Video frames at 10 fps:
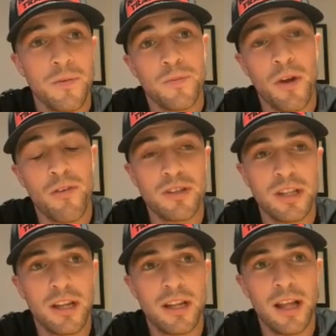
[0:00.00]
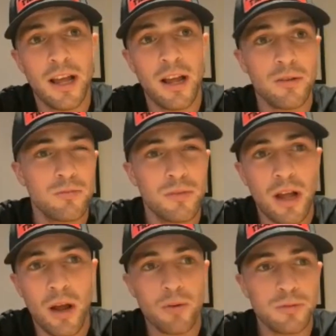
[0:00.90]
obviously, I
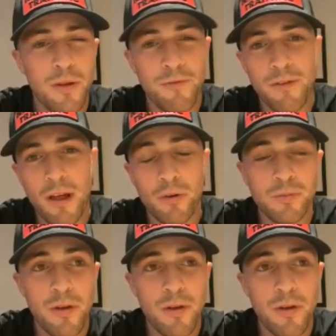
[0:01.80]
was a bit of